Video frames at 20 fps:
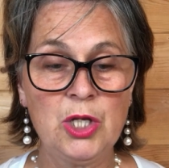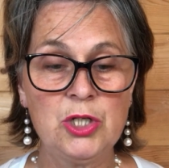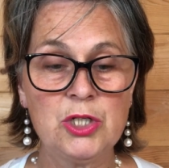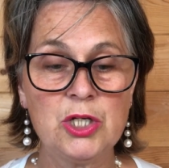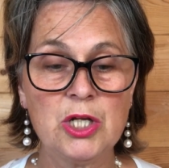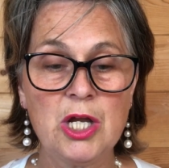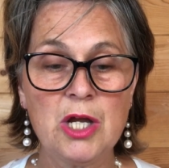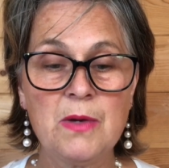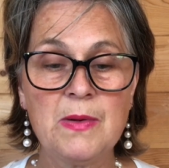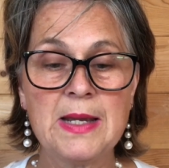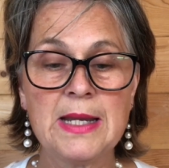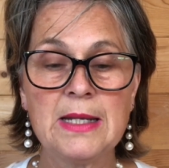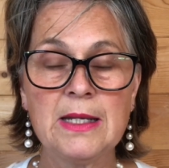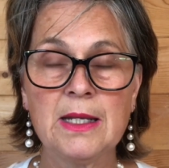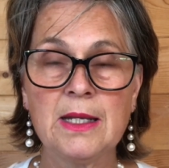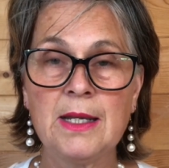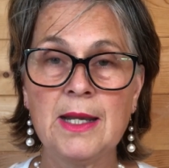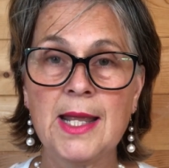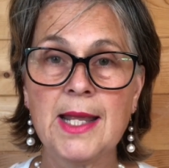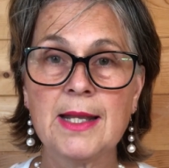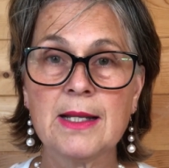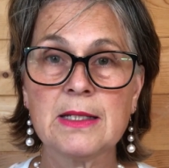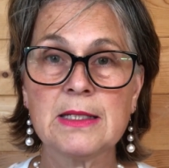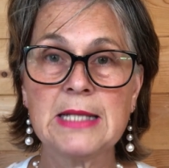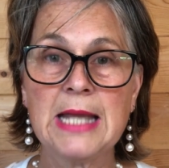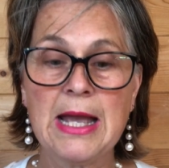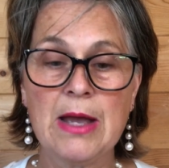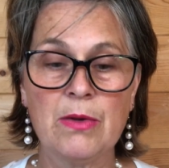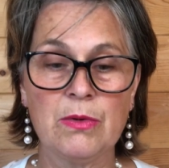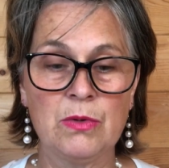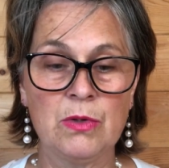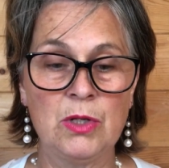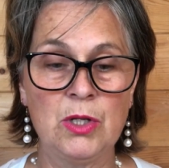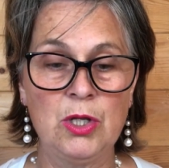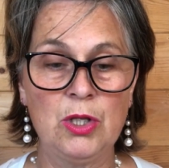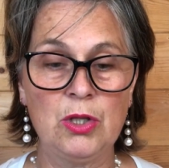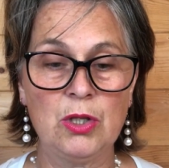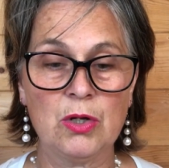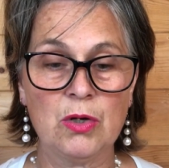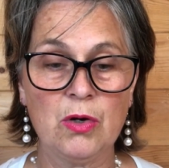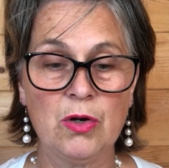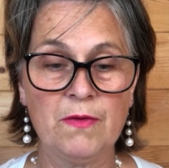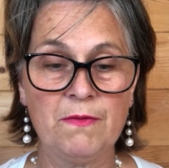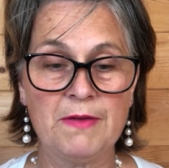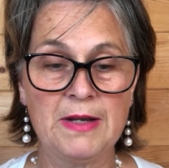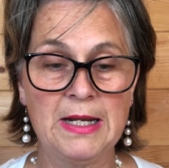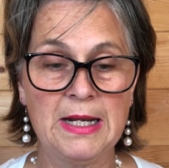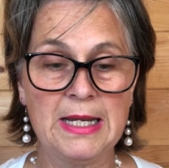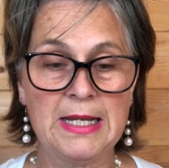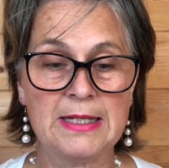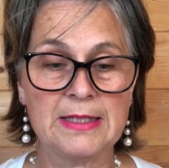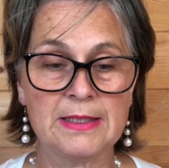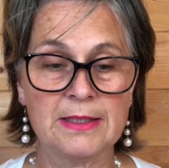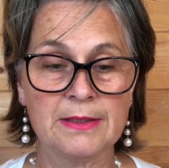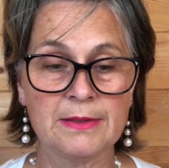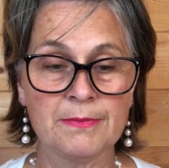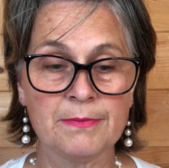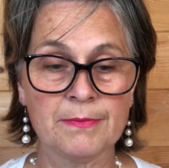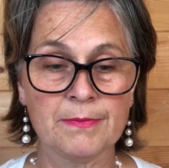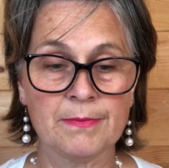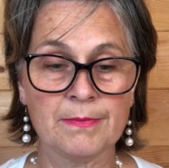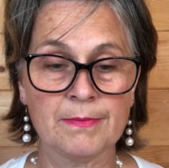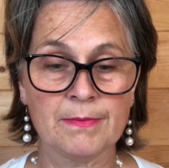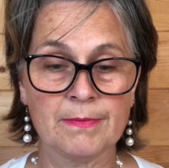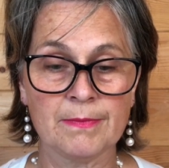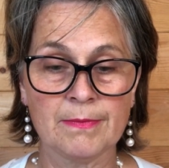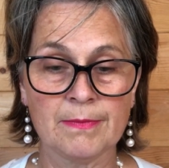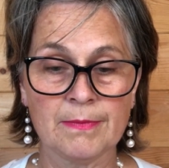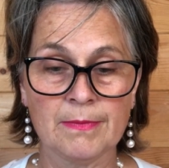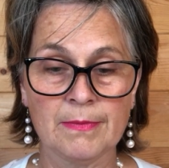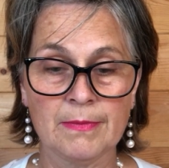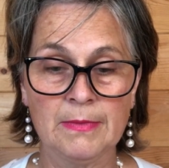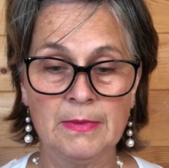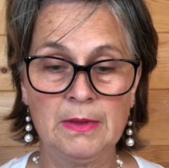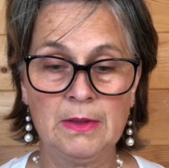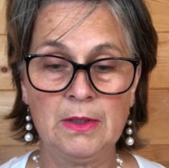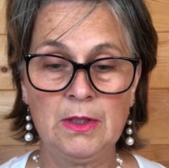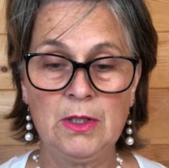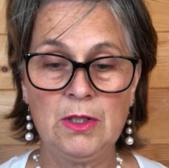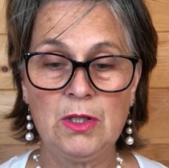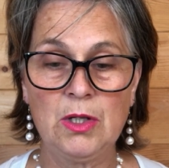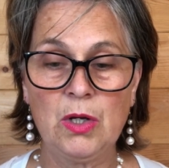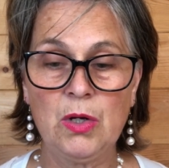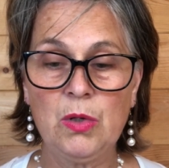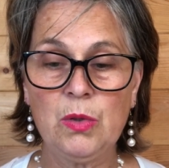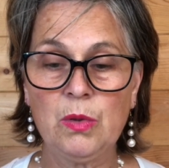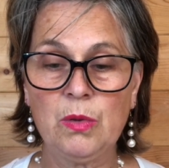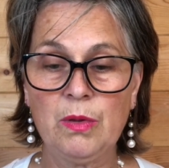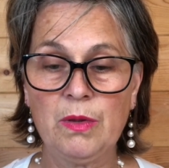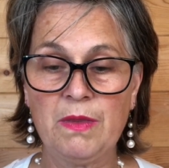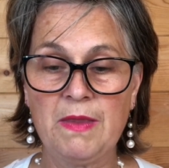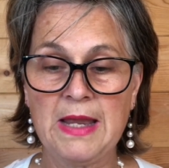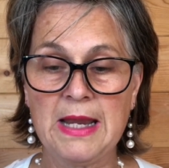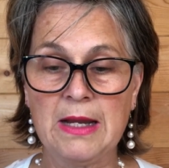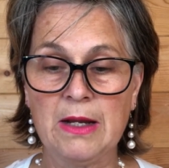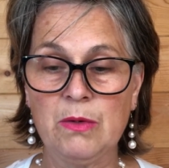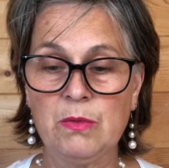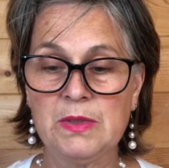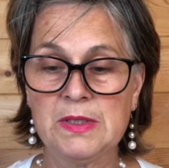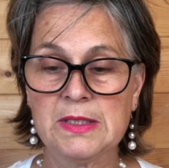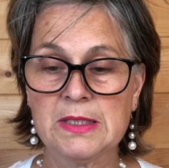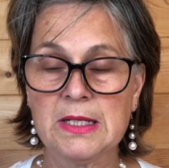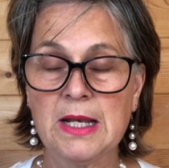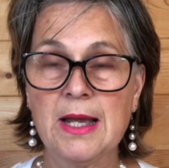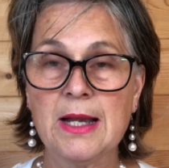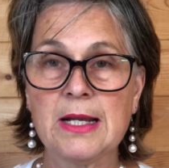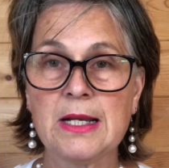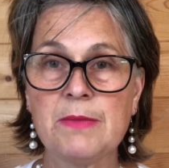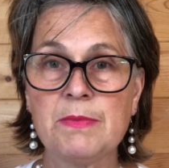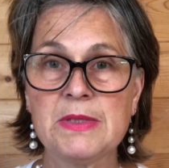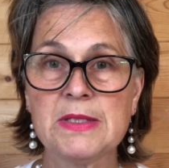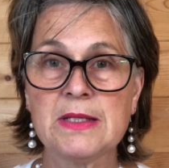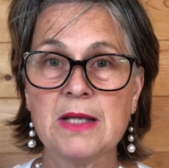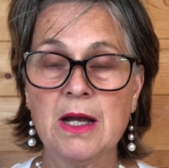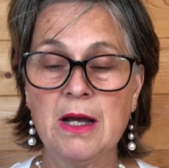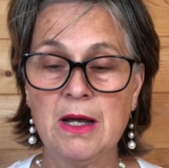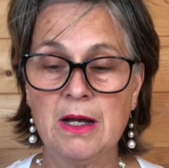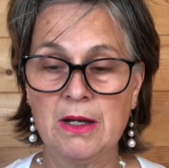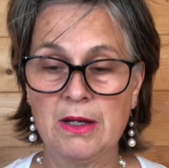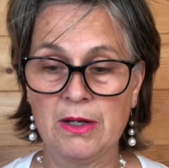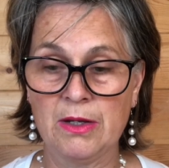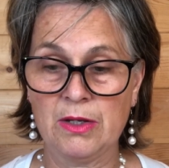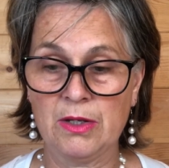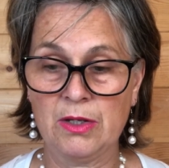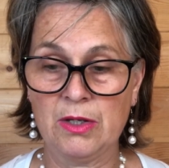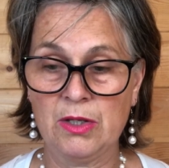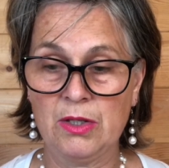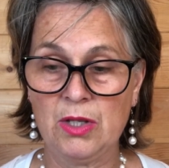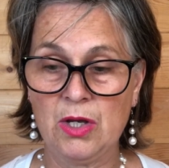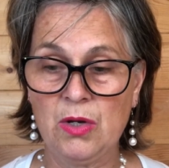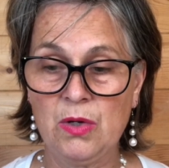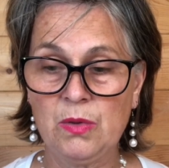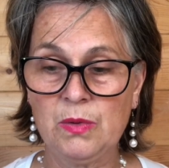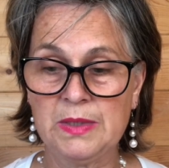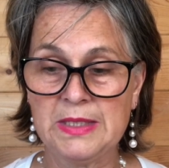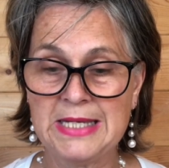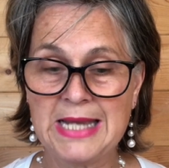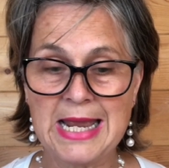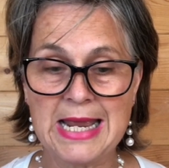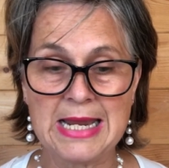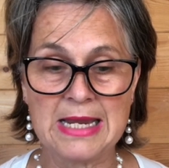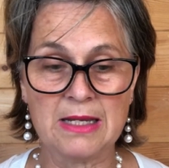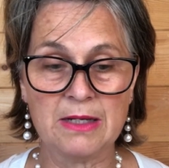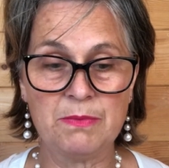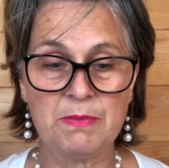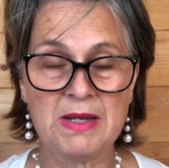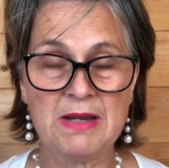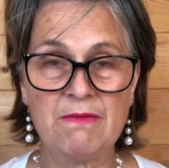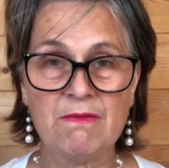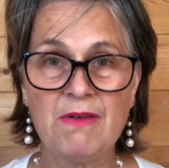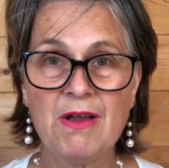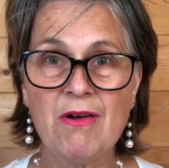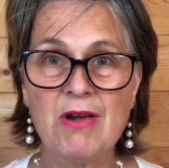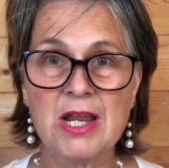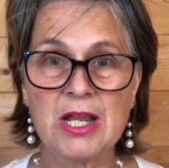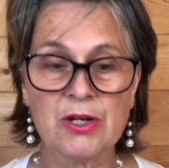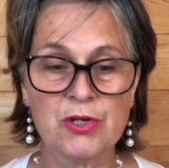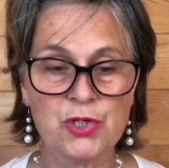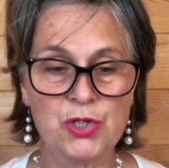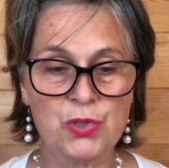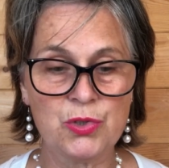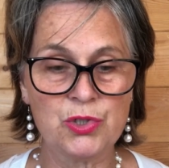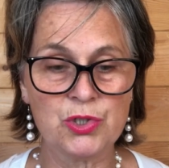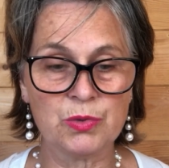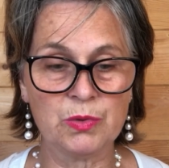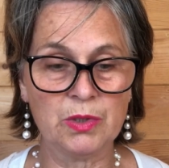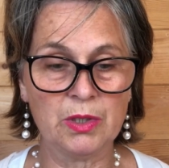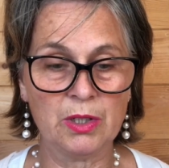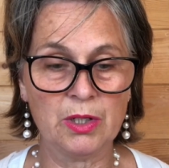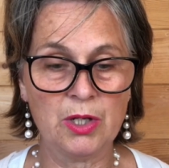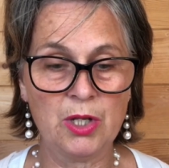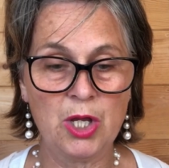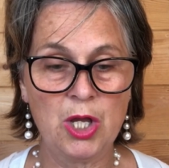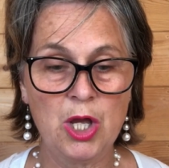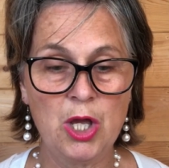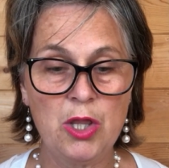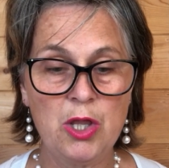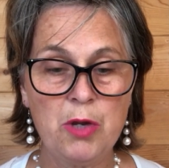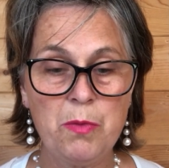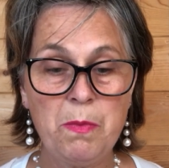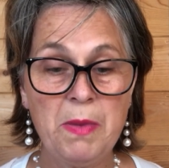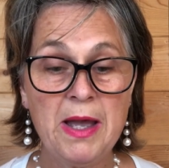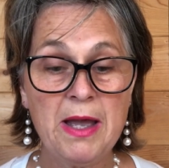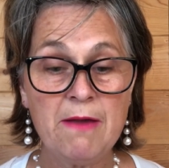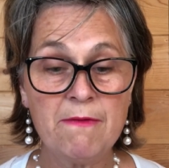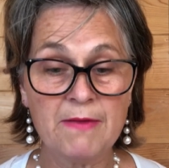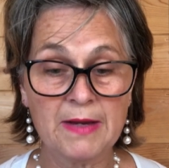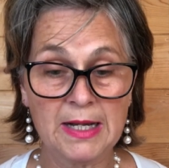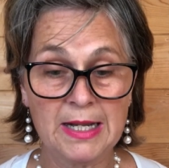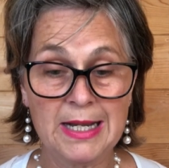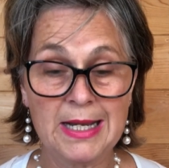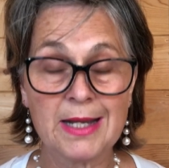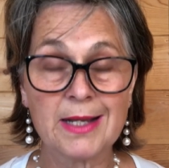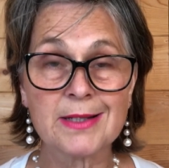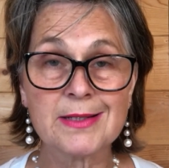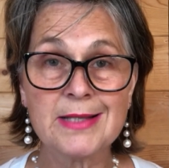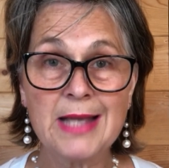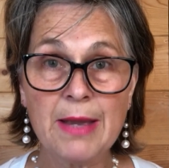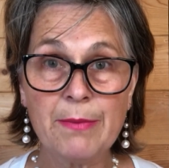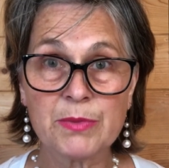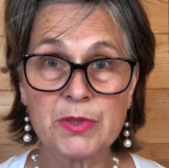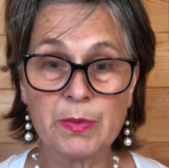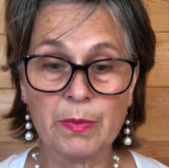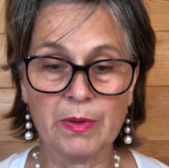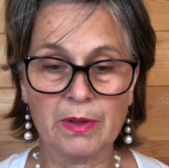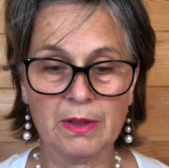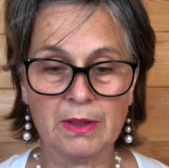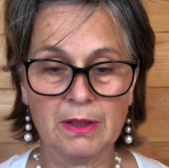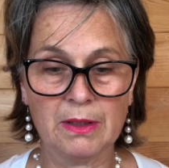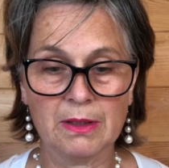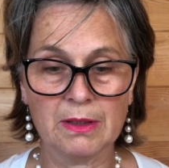to go in and nail down the coffin lid. The whole thing was slightly bizarre. The whole day had been very unusual, though perfectly acceptable,